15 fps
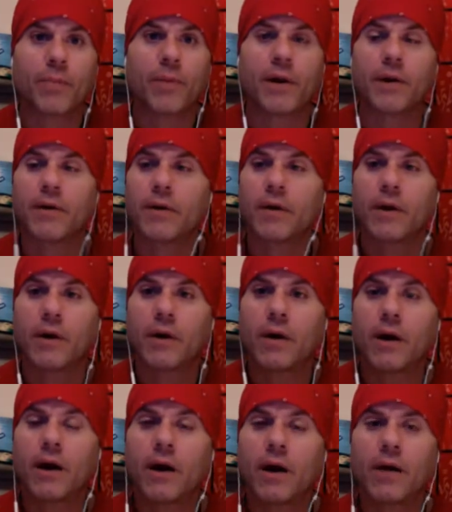but
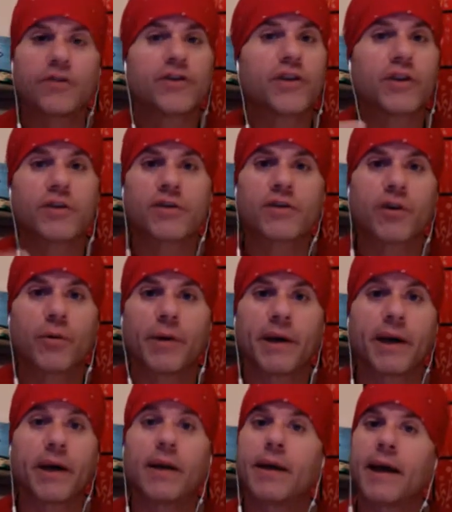just doing
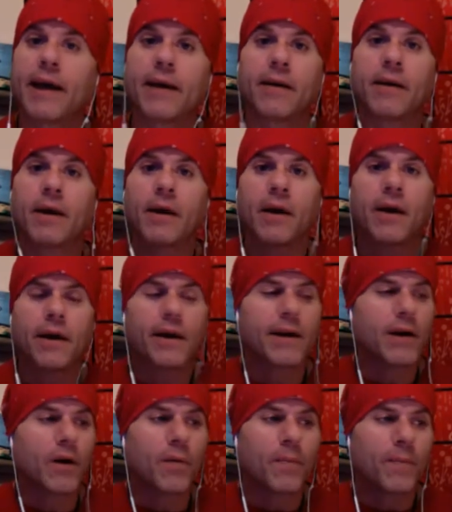it. And,
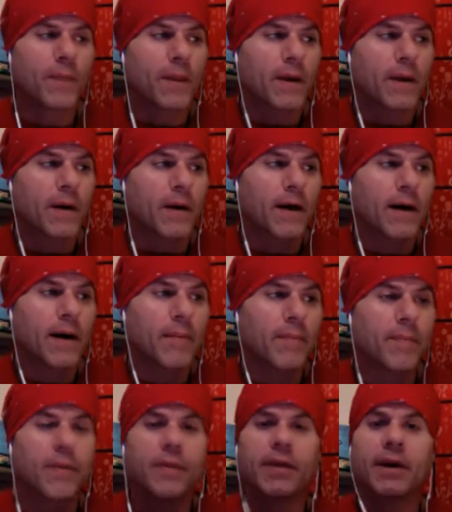
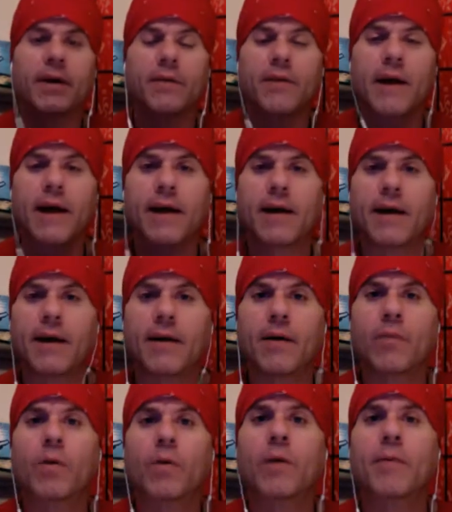the other day,
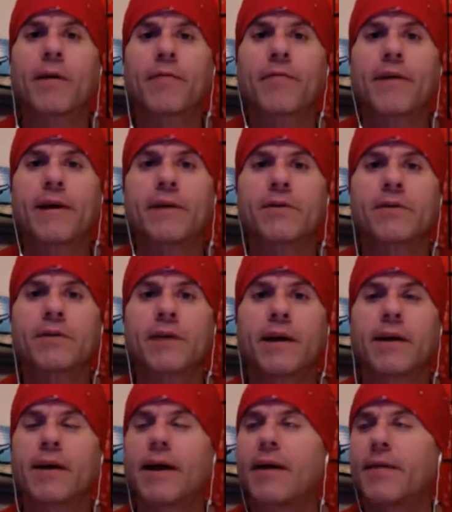one of my friends said
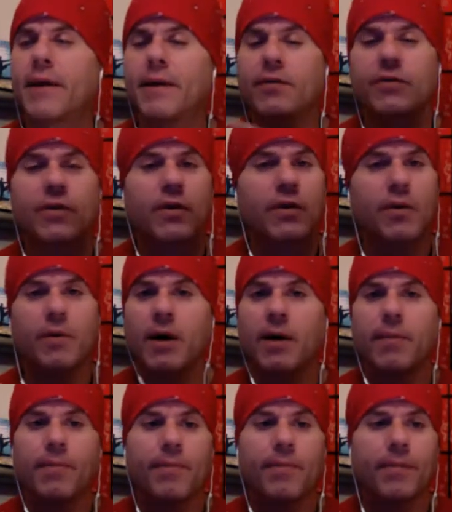how they took,
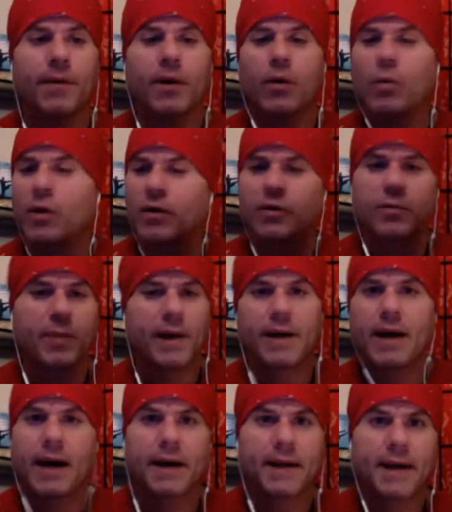one of those
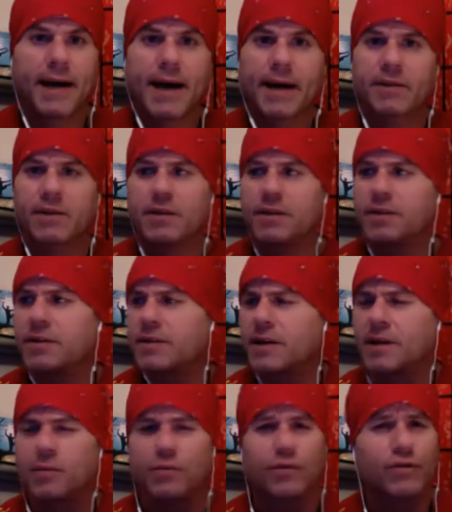P90Xs,
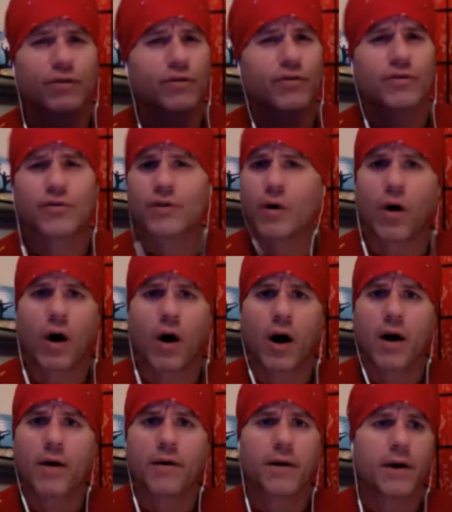and it was just so
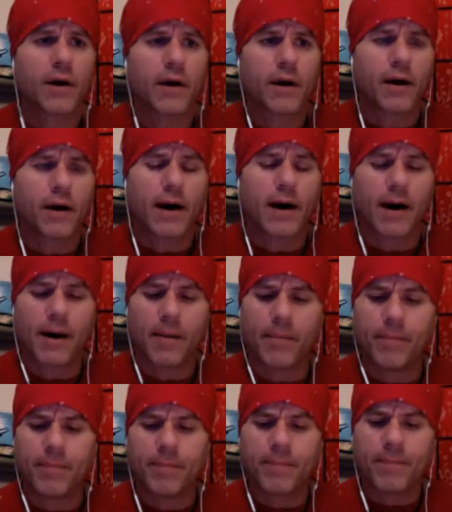hard.
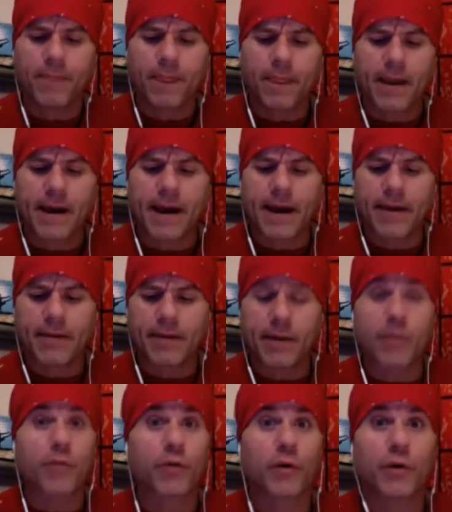And they
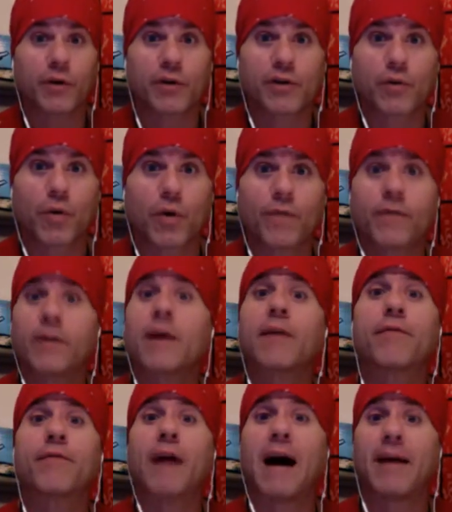were really sore for like
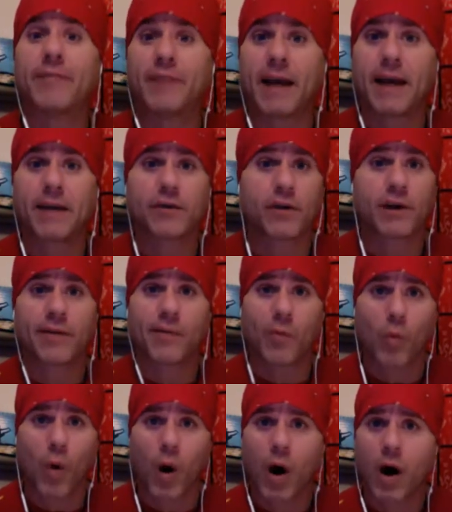5 days, couldn't even
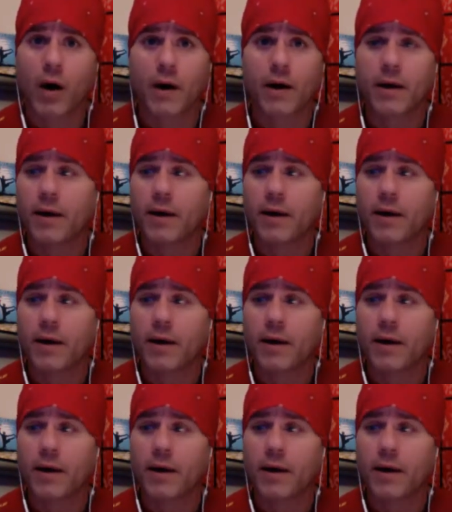walk